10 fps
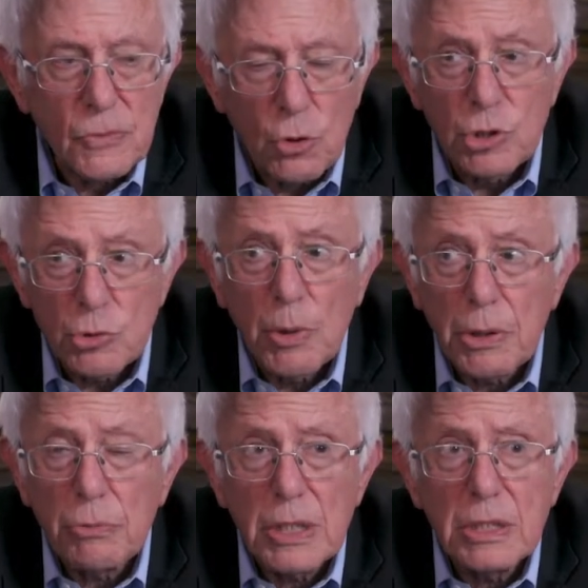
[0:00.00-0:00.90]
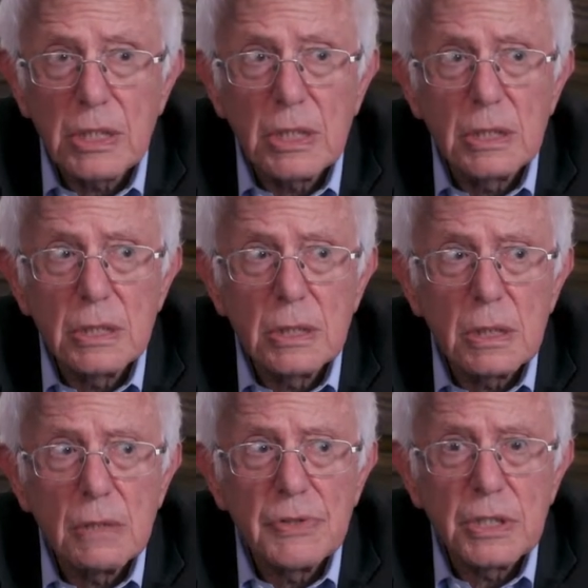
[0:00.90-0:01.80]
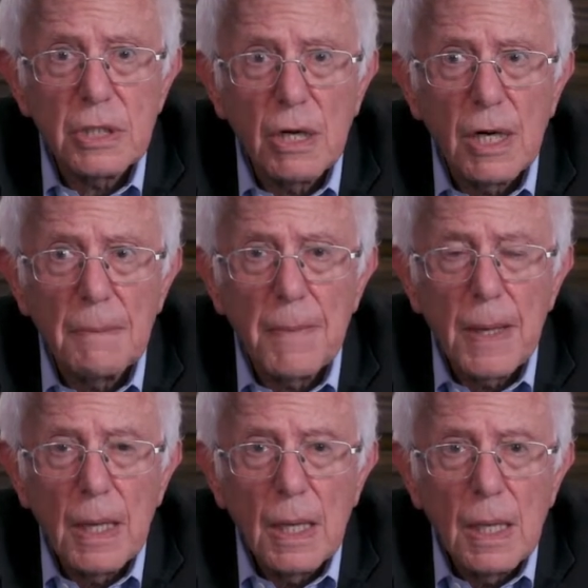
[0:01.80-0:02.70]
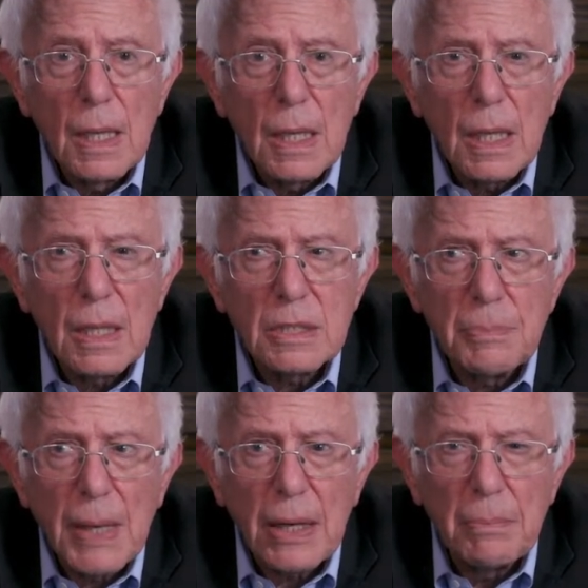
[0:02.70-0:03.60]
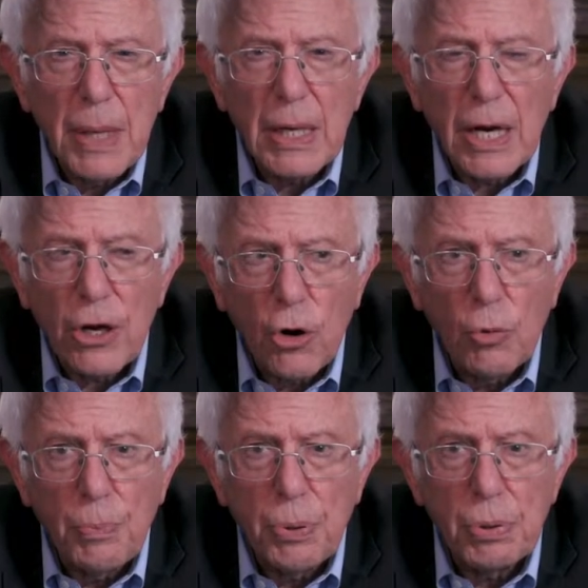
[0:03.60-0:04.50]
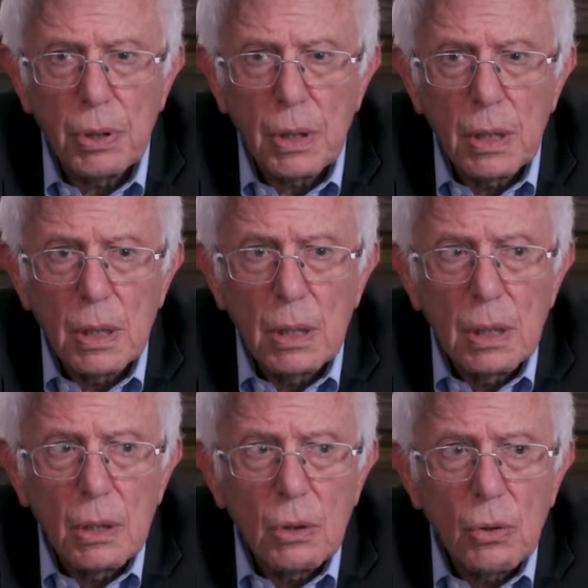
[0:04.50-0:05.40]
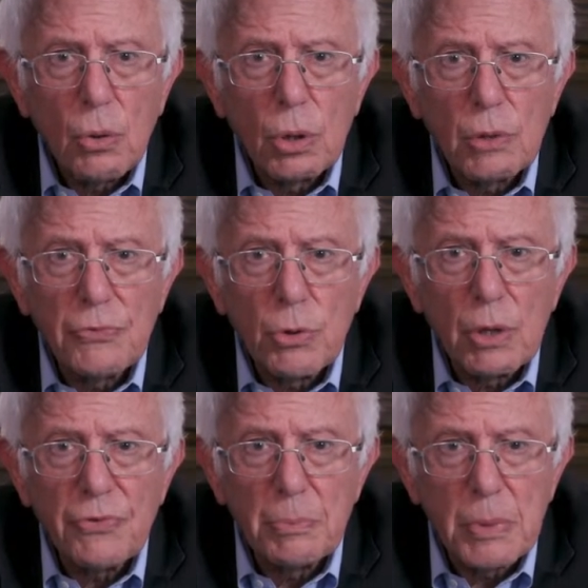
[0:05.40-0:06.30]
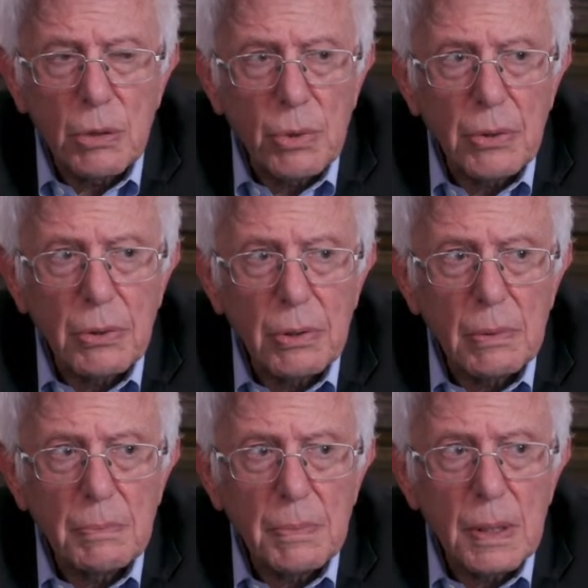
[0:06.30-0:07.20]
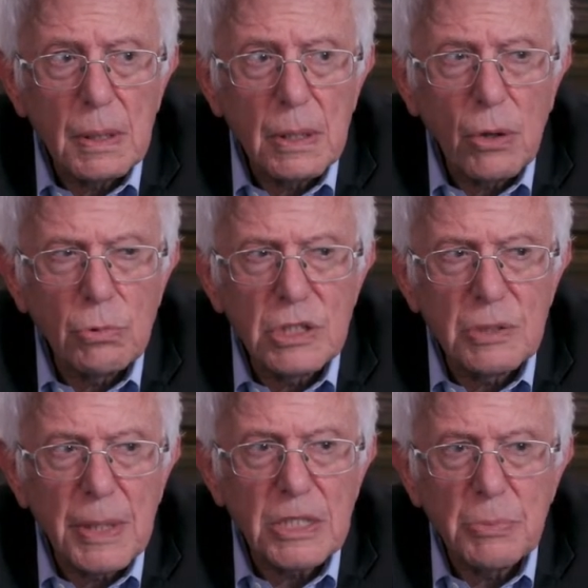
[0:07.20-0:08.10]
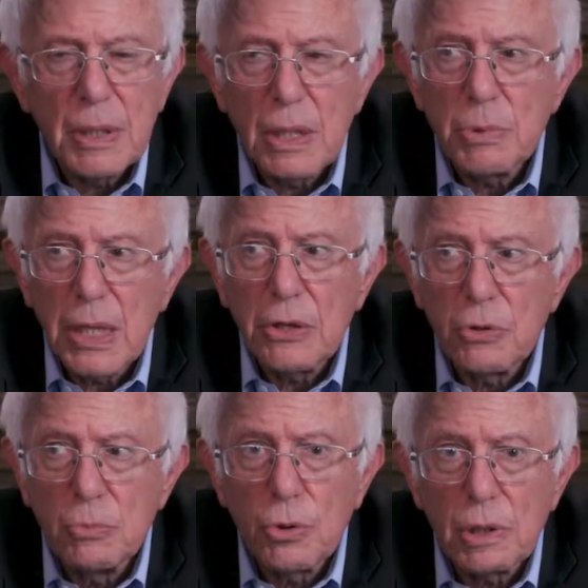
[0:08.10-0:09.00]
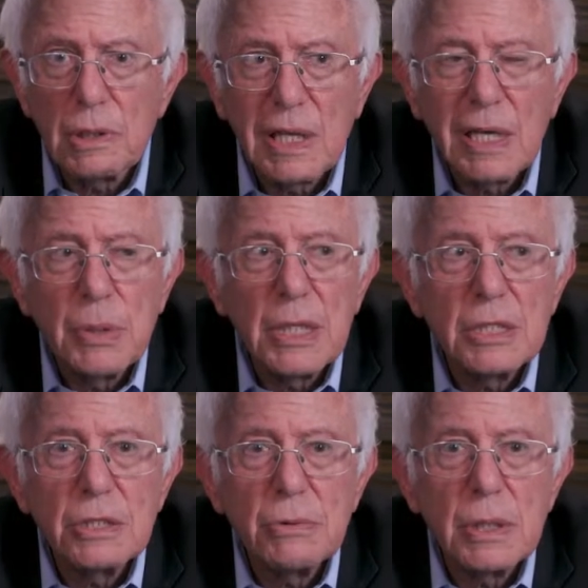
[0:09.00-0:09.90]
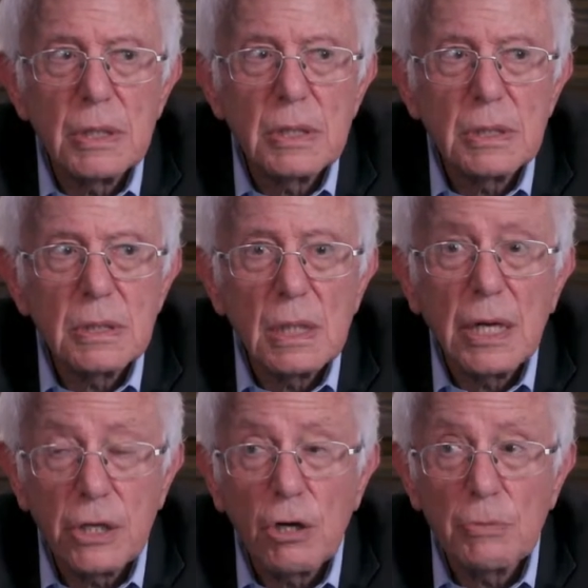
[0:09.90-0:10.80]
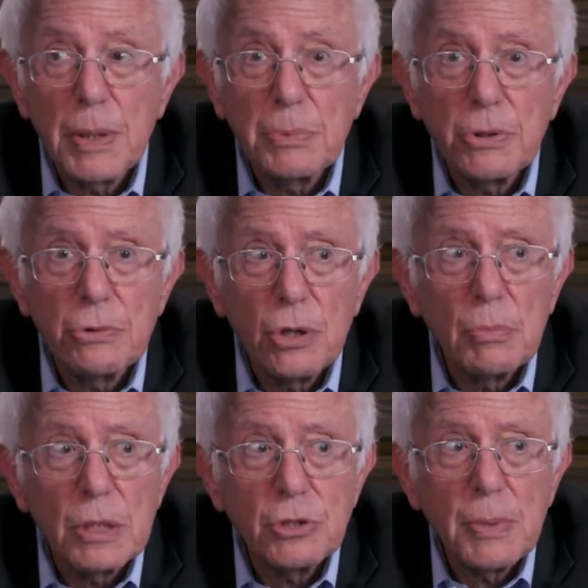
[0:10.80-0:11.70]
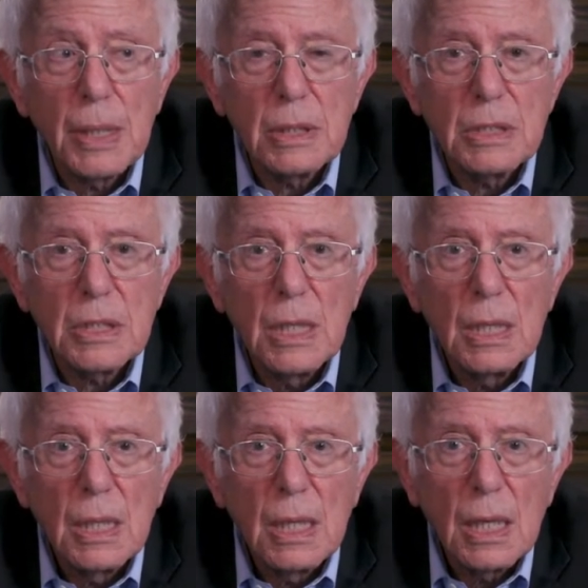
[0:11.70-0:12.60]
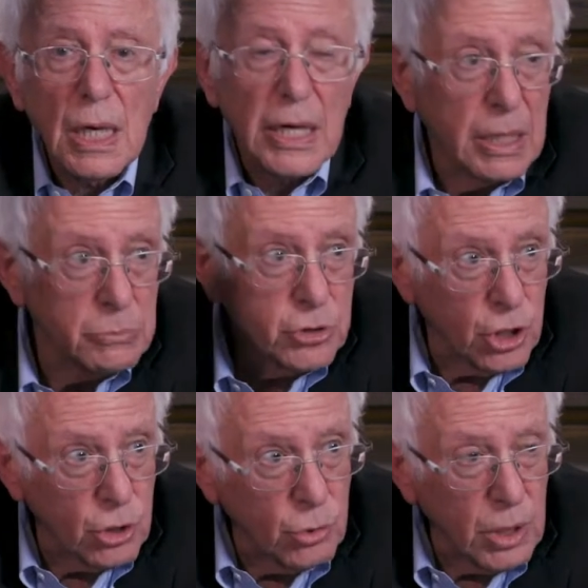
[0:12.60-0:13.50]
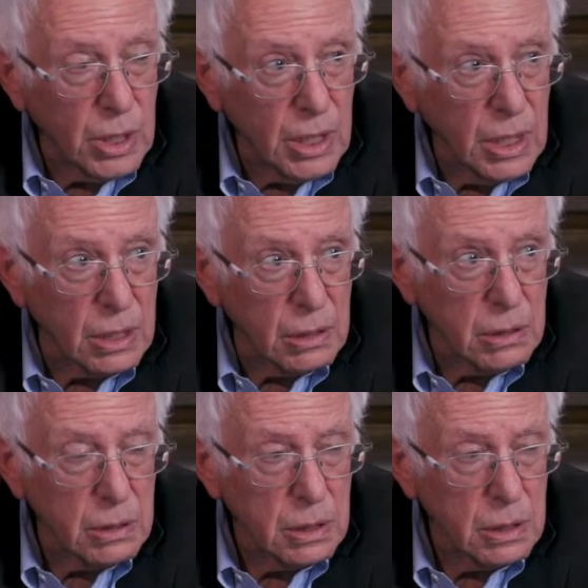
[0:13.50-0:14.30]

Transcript: who was one of the great singers of his time. And it's about a man I hope all of you are familiar with. And that always makes me think we've got to do more in labor history, because a lot of young people don't know much about this. A guy named Joe Hill,